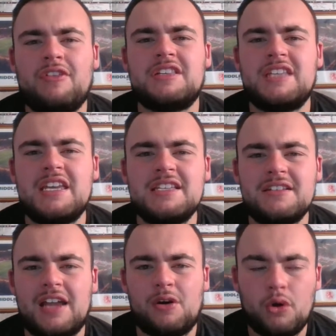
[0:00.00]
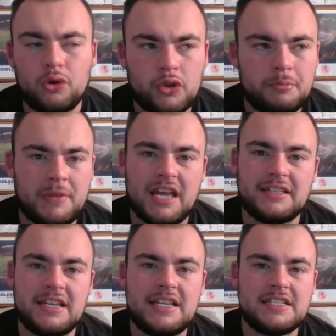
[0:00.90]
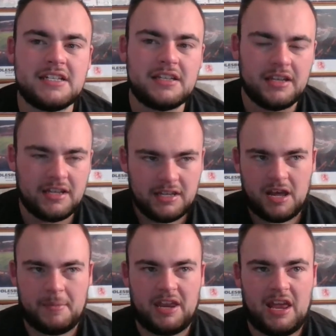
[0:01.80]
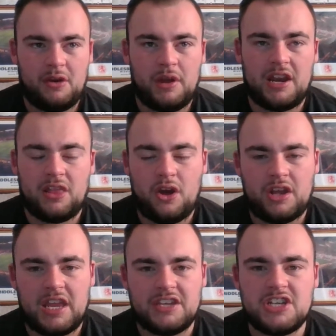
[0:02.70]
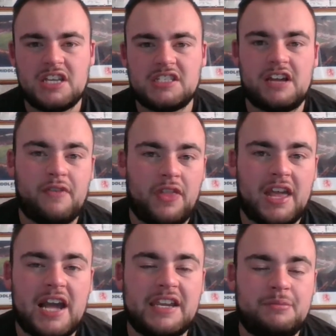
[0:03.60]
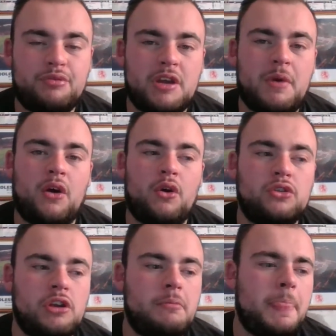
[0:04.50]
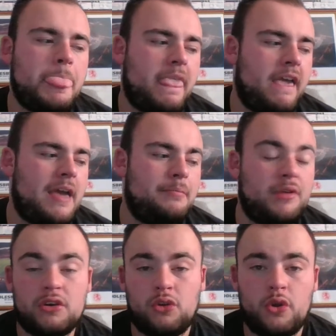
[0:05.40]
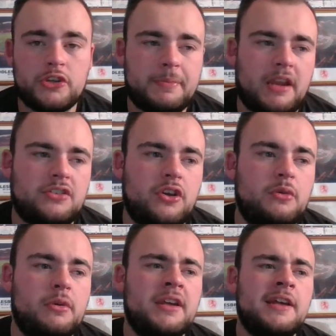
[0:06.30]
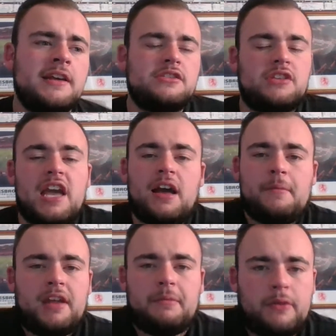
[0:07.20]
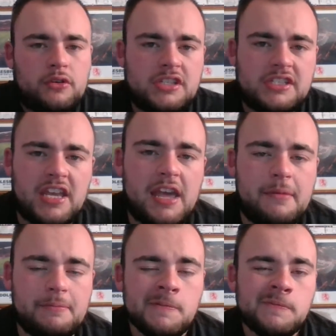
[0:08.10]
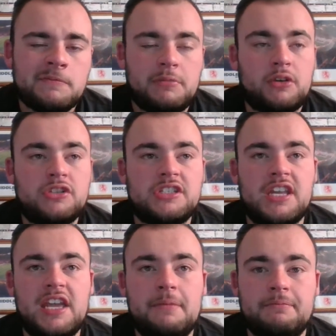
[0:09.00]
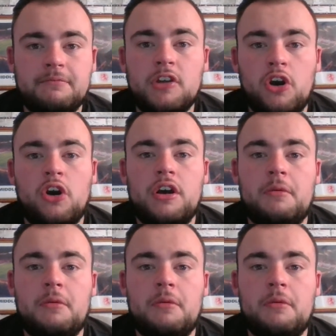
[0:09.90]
of the season at Oldham last season? I mean, I know he had a lot of clean sheets, and I thought the guy did pretty well at Oldham. Pretty good loan spell or two. So yeah, I mean, it'd be good to see him. You